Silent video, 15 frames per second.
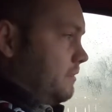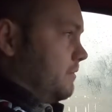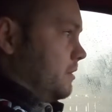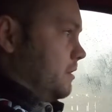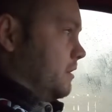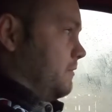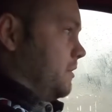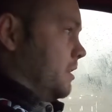
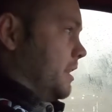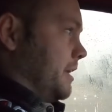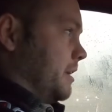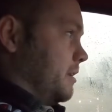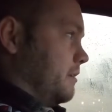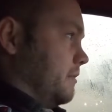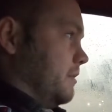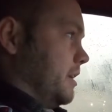Even if it
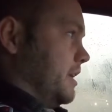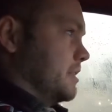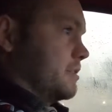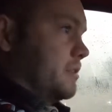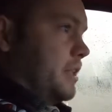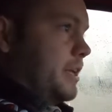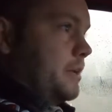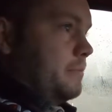like
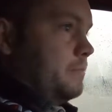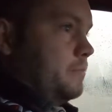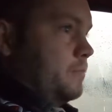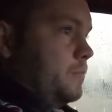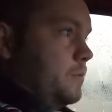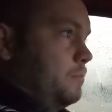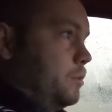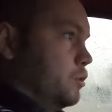hits like
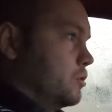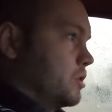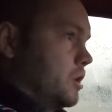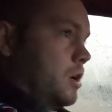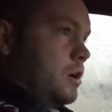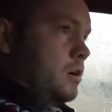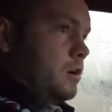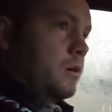
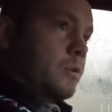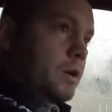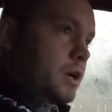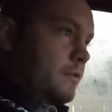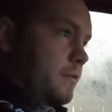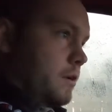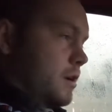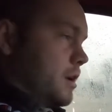boost cut or
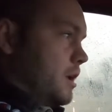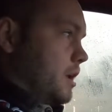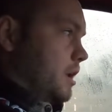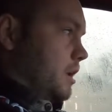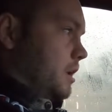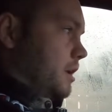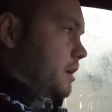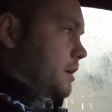whatever,
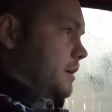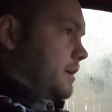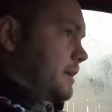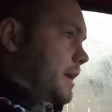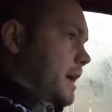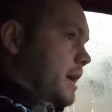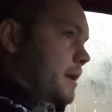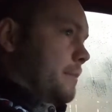
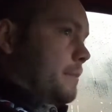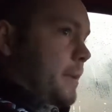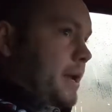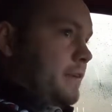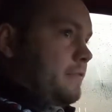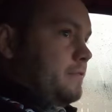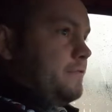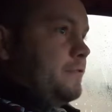yeah, it
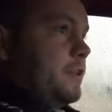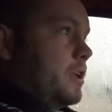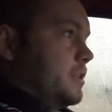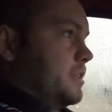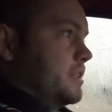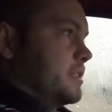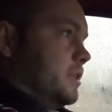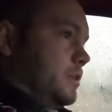might
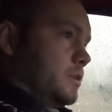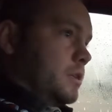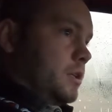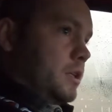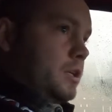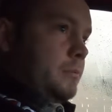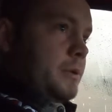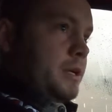flood the cylinder
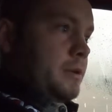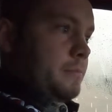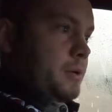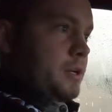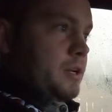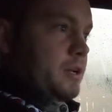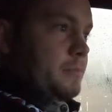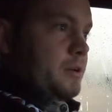a little bit,
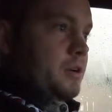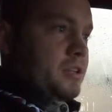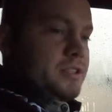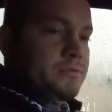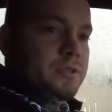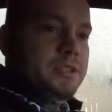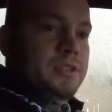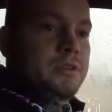but I mean, all
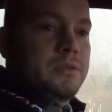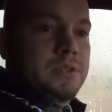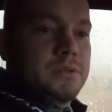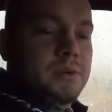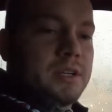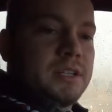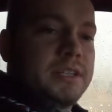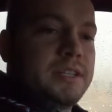it's really doing
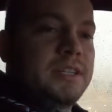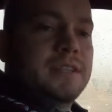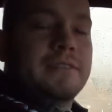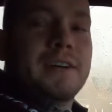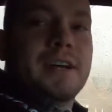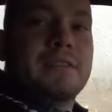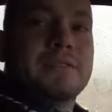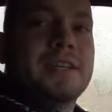is what, cleaning
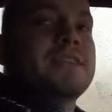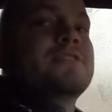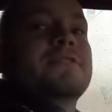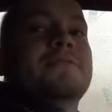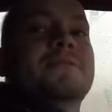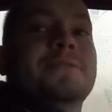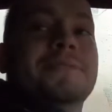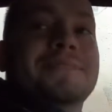the valves,
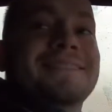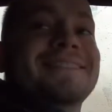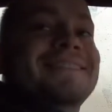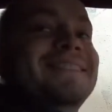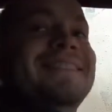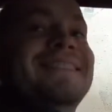extra fuel,